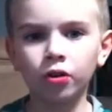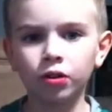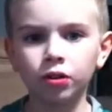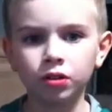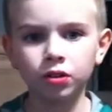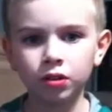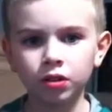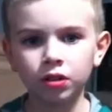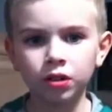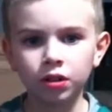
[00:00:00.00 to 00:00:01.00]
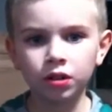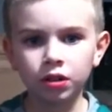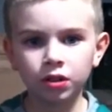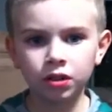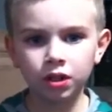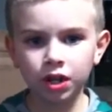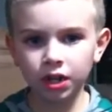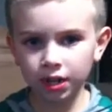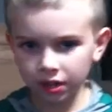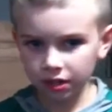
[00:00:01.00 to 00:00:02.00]
Do you think that should be a
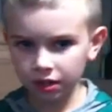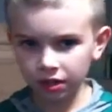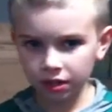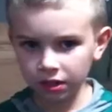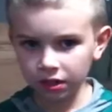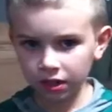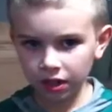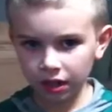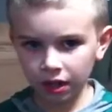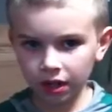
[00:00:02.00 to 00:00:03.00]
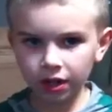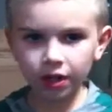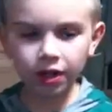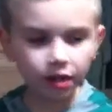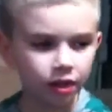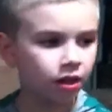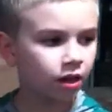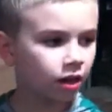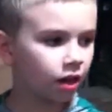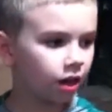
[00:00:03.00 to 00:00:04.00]
good option on the table that we talk about?
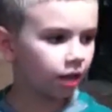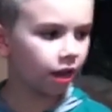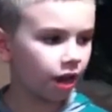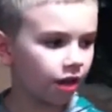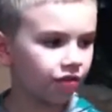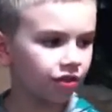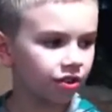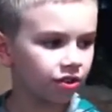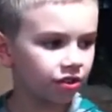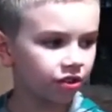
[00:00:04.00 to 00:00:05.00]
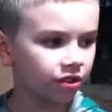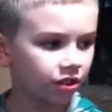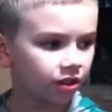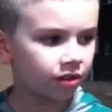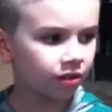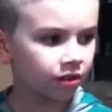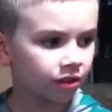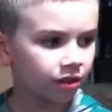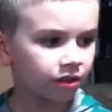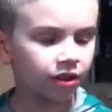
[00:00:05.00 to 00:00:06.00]
I haven't
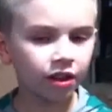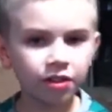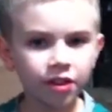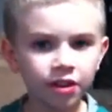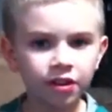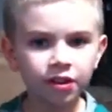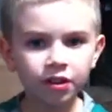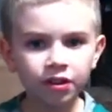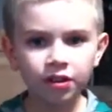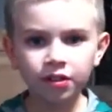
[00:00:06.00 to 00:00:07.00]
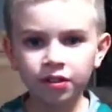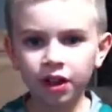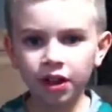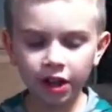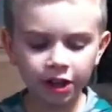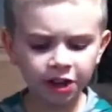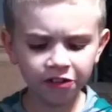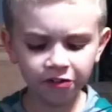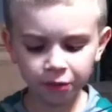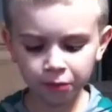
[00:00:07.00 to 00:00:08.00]
said the
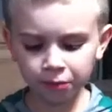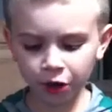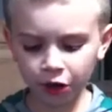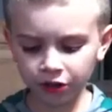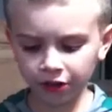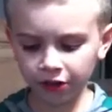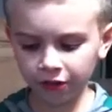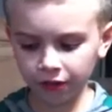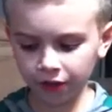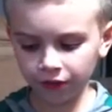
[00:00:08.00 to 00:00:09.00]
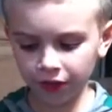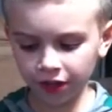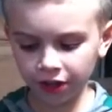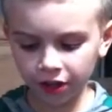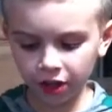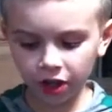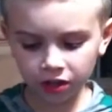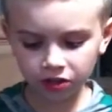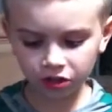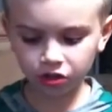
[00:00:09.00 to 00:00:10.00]
negative and positive of the
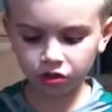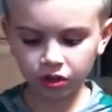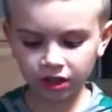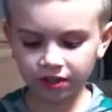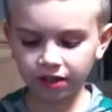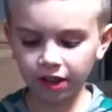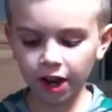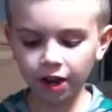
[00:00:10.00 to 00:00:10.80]
other choice yet.